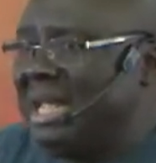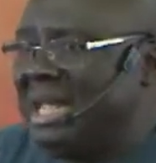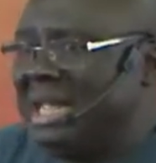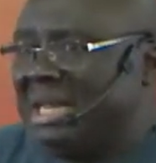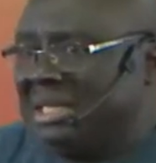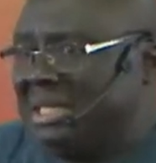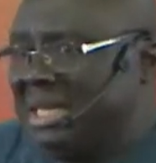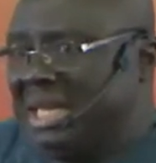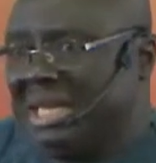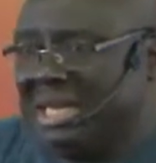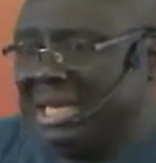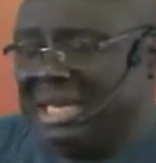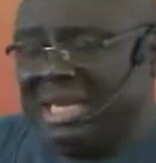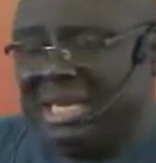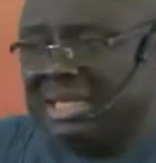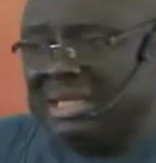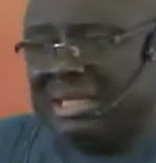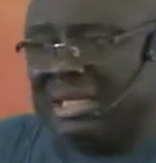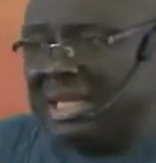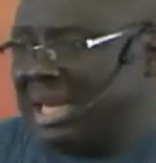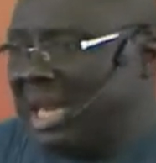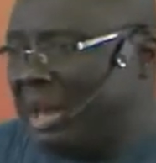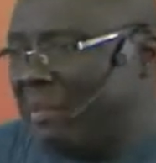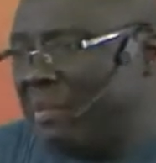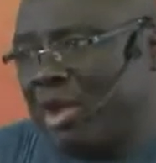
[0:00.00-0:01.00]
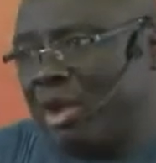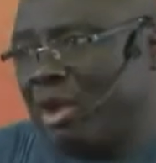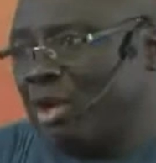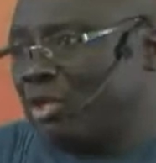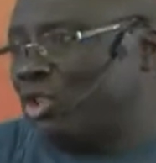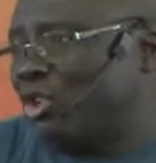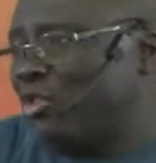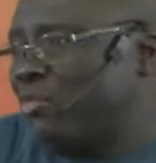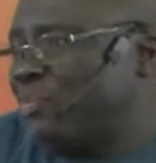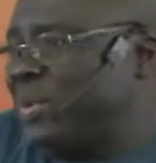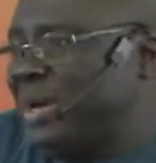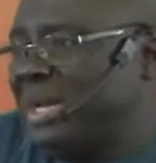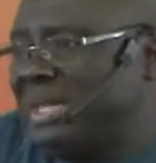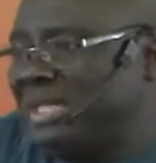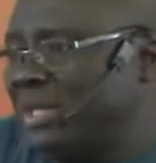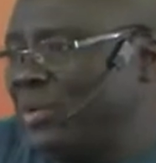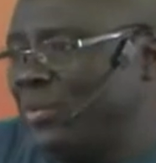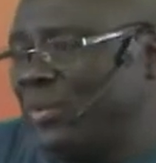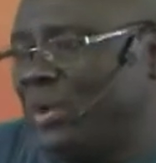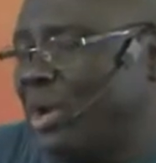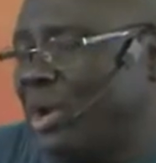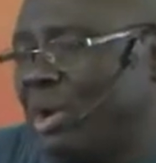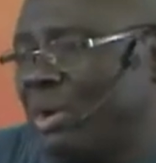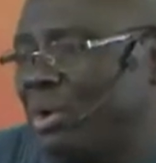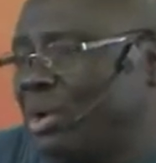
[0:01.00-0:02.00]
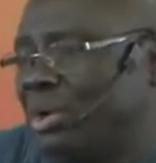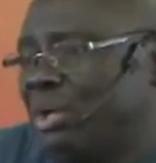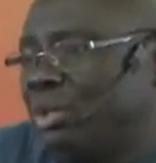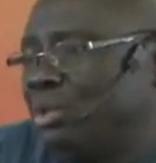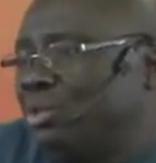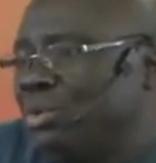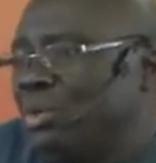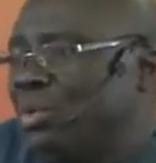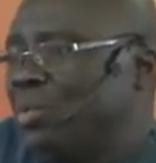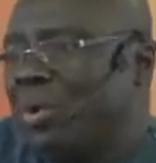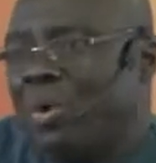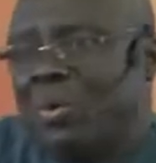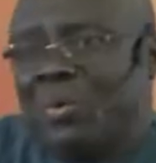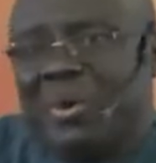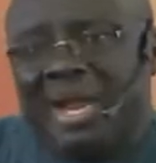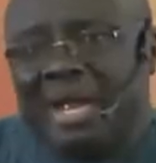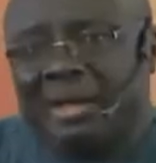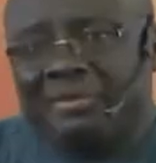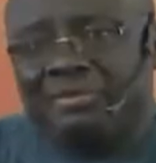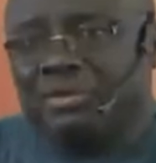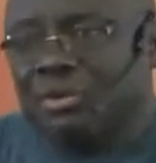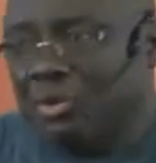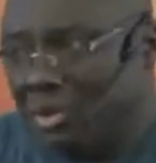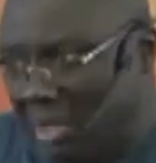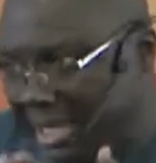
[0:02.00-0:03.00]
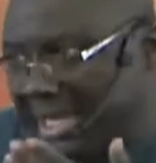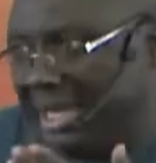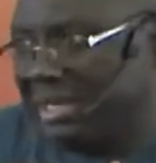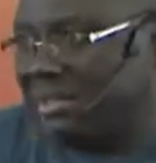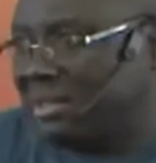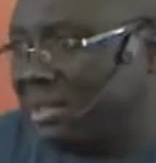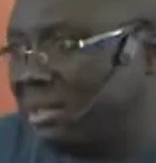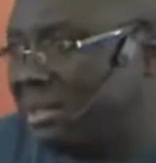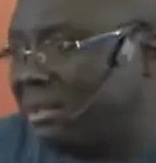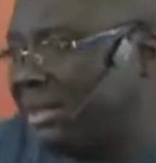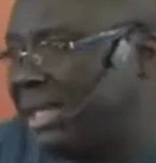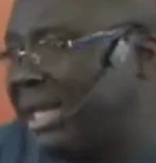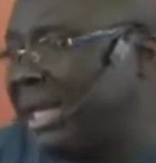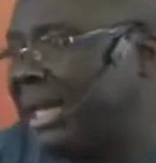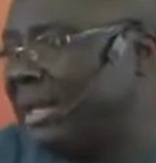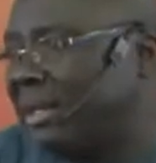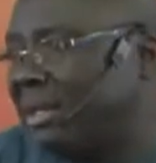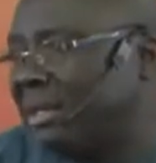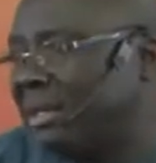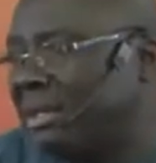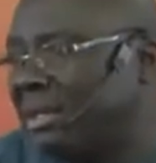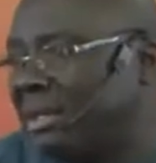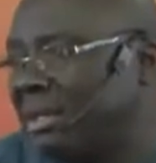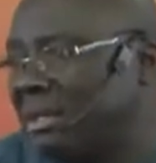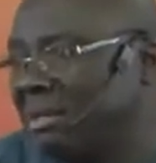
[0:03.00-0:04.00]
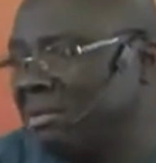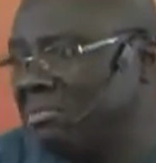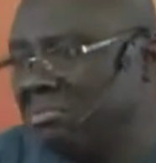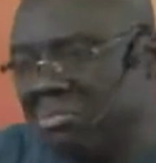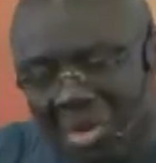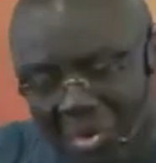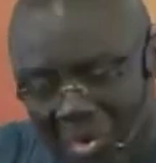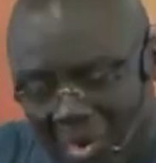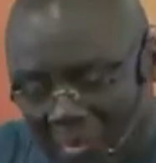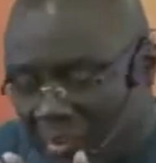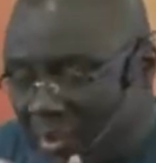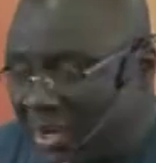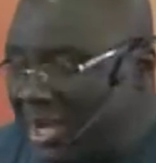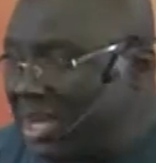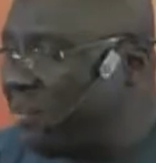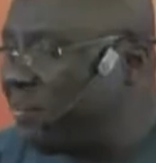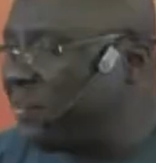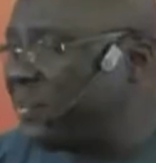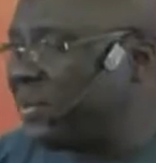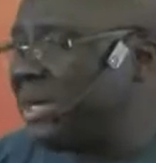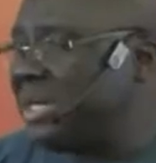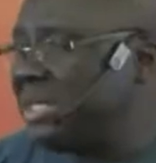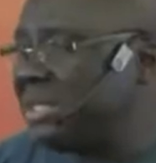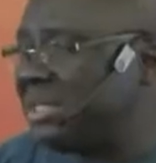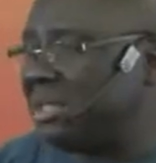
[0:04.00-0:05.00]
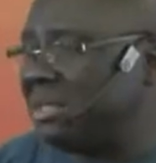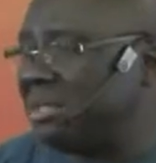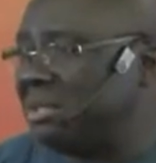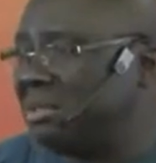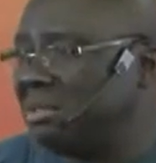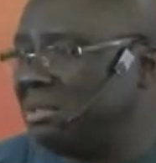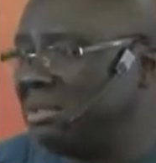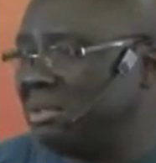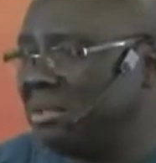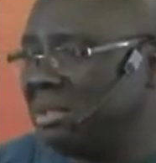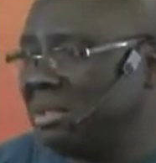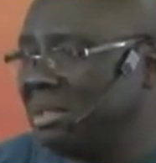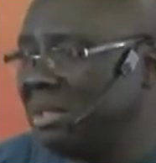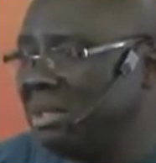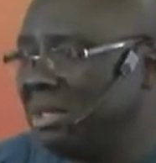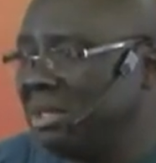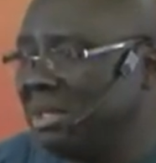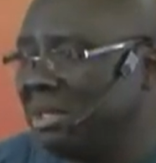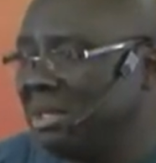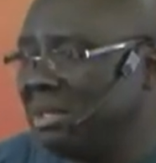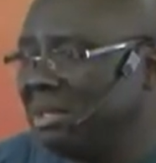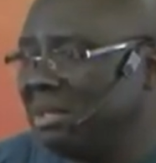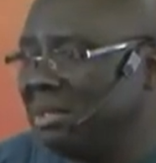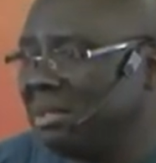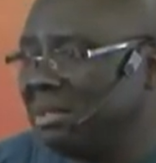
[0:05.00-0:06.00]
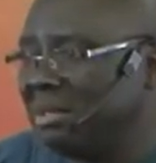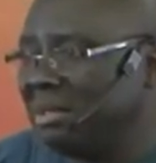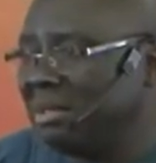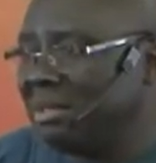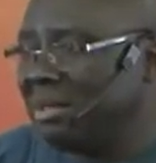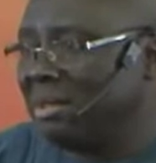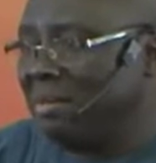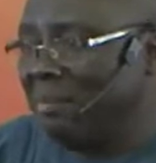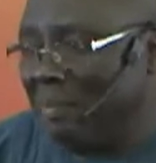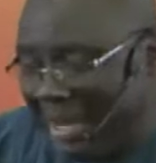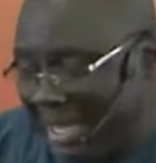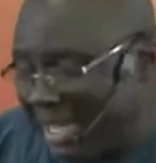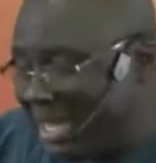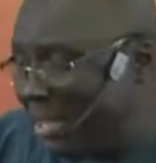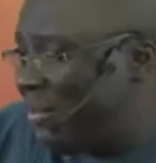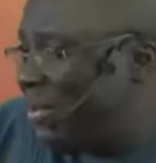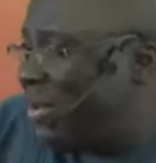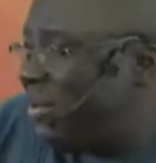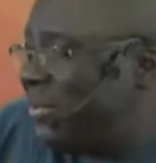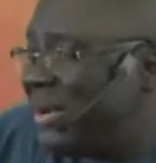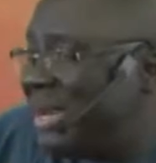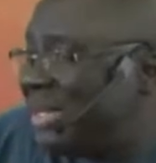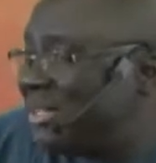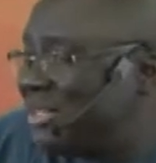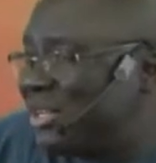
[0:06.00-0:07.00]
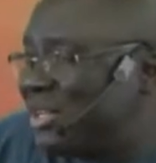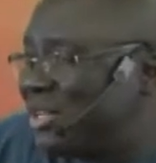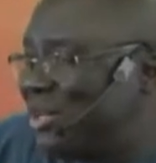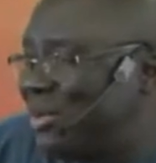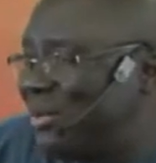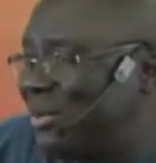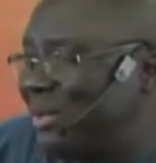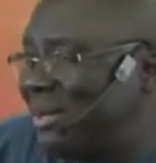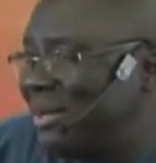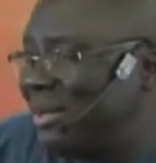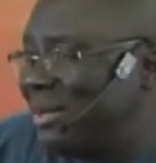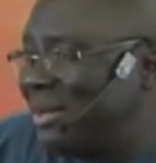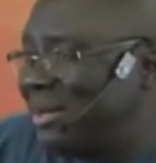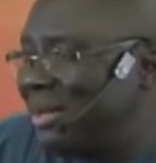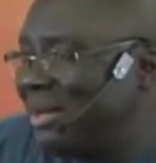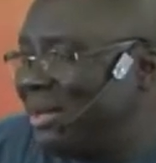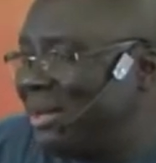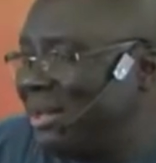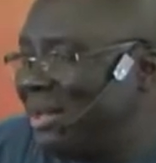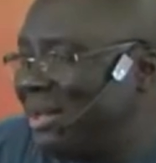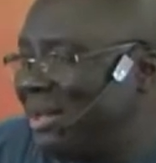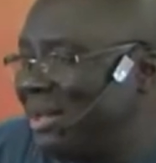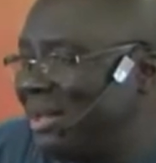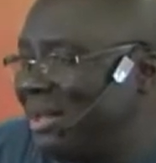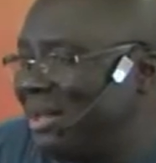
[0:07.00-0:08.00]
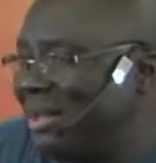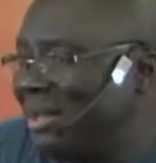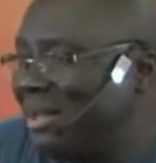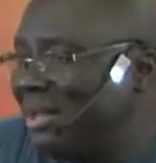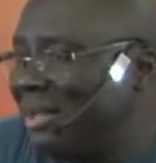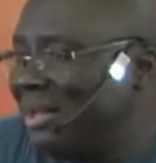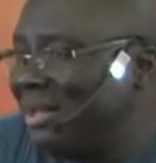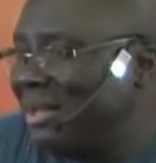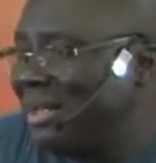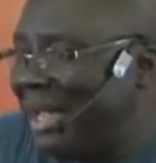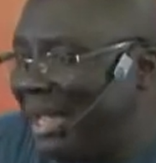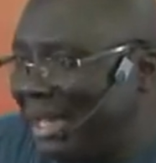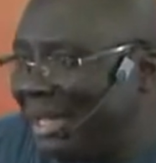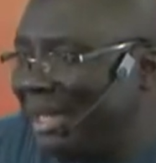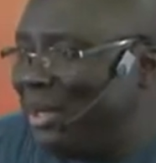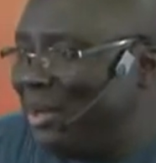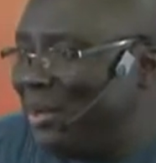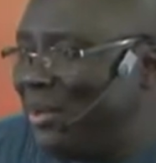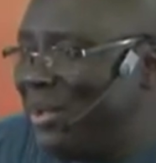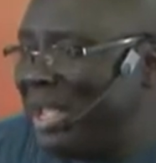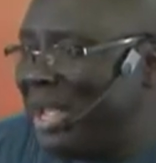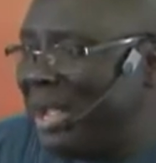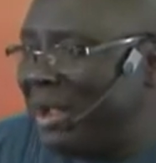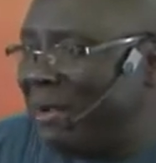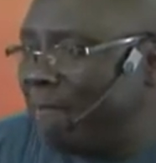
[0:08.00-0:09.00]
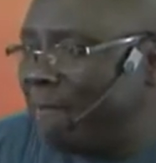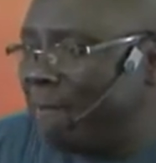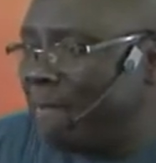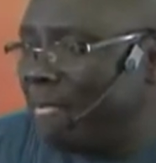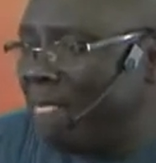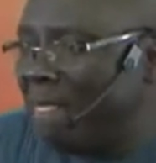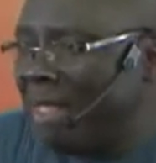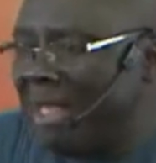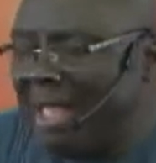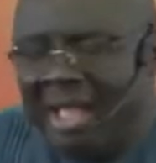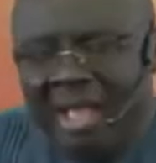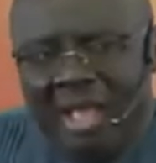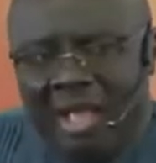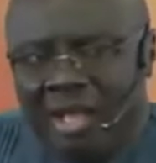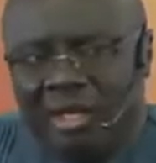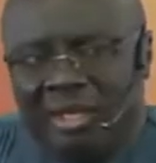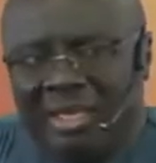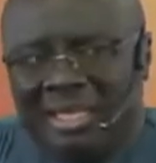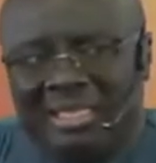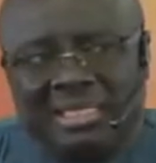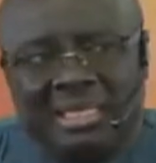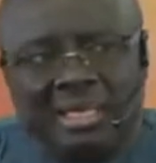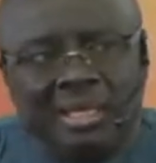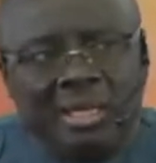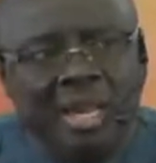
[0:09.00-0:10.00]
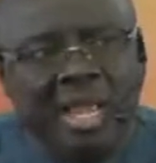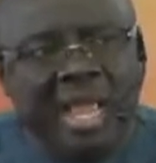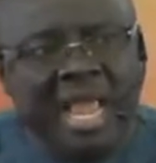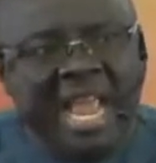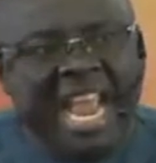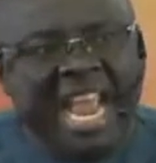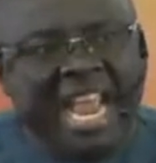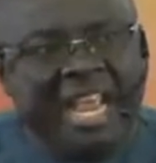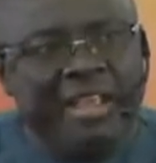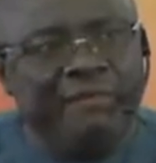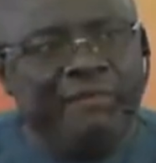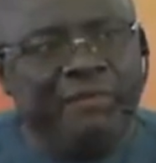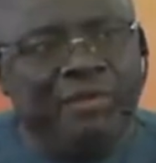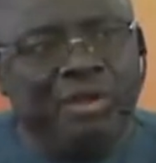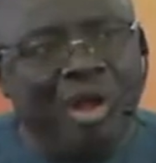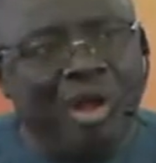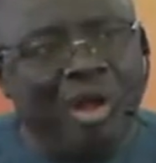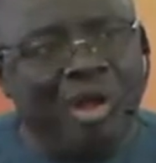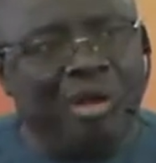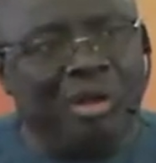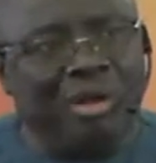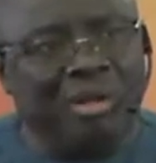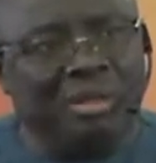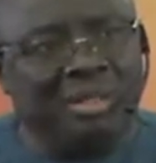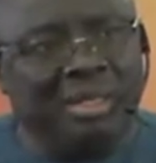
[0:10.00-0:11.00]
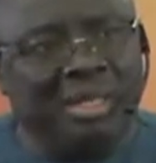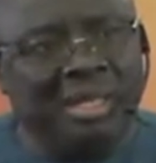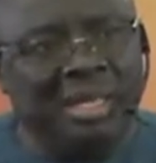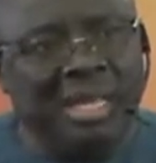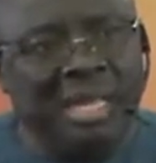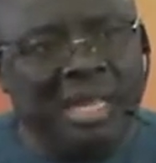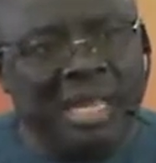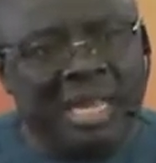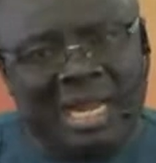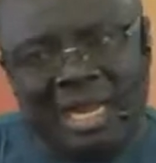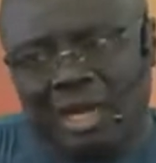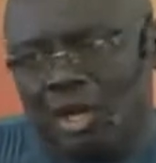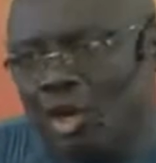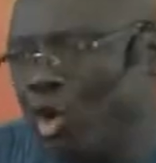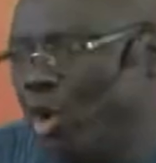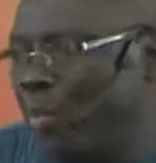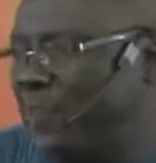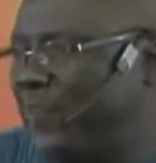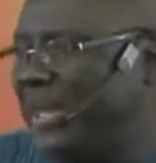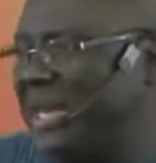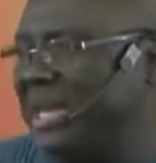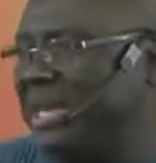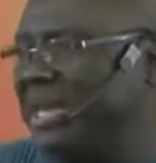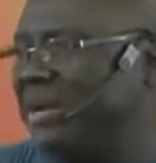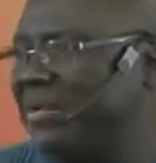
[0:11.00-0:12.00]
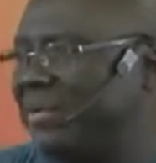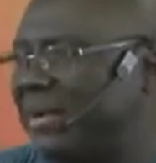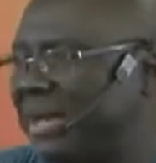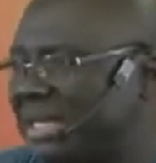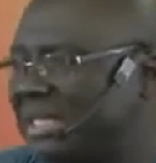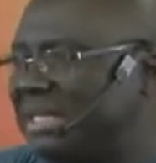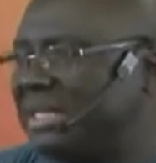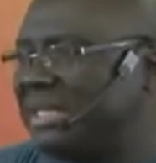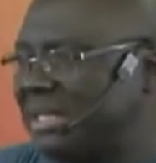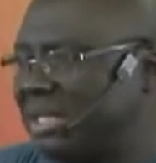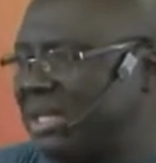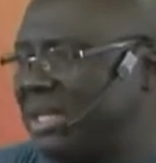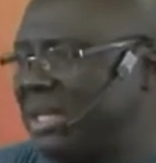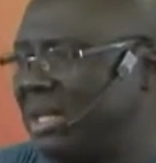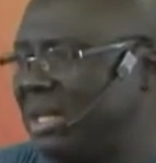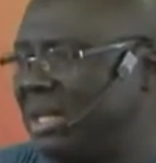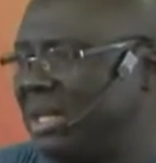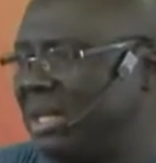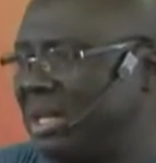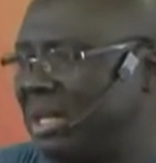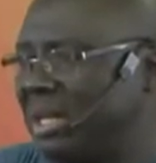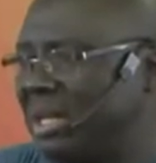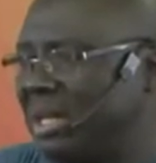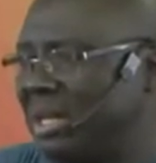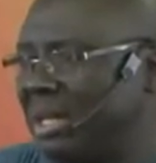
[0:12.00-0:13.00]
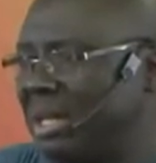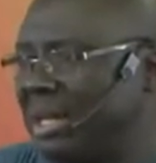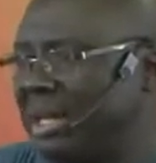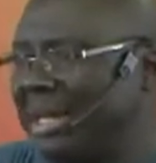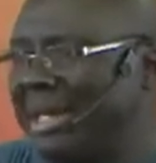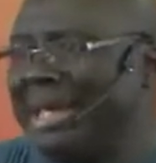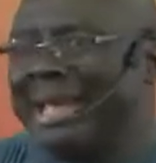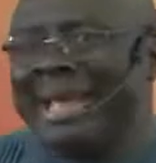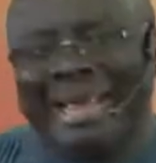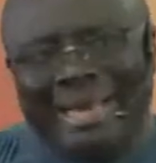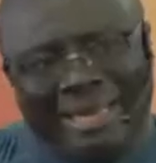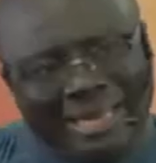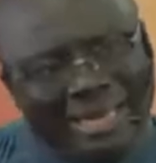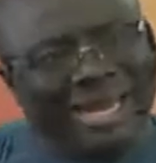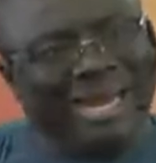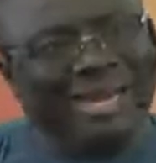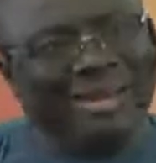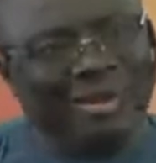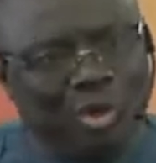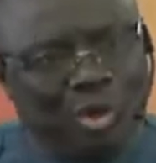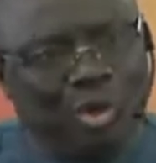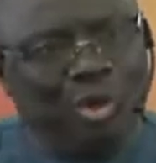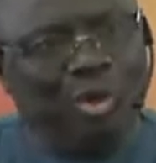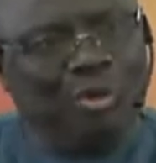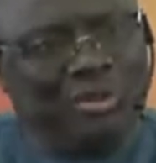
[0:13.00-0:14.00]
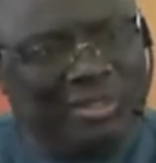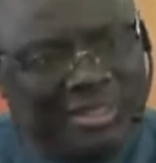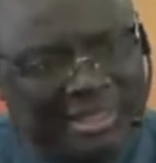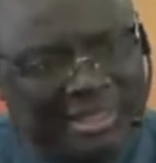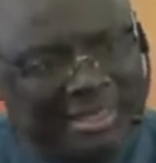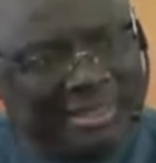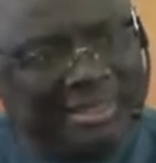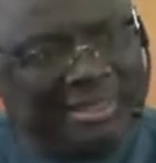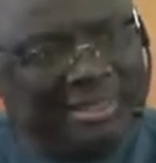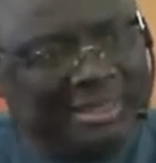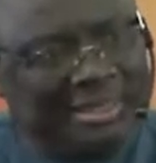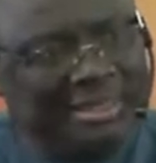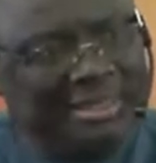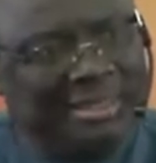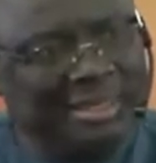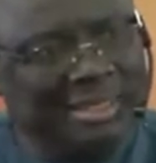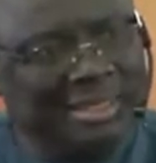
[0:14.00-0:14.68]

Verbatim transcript: They didn't say that because of prison, we're not going to do what we have to do. They still did. They were put in prison. But they were rescued. Hallelujah. Listen, if God can open the Red Sea and can close it,